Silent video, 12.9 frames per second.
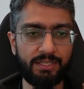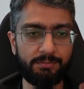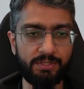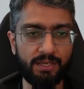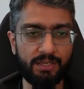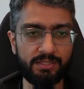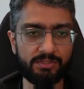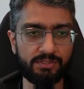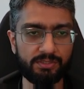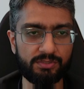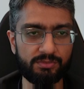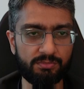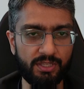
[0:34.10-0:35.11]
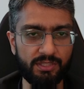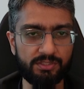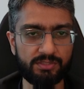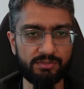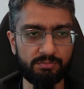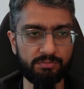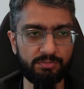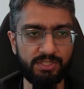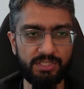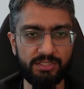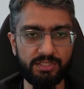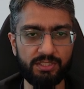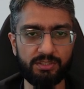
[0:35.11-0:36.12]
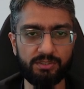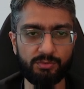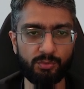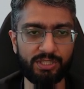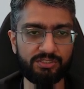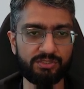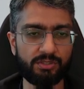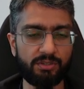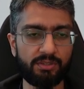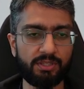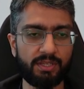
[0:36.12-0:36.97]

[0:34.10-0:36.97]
API has a nice detailed quick start.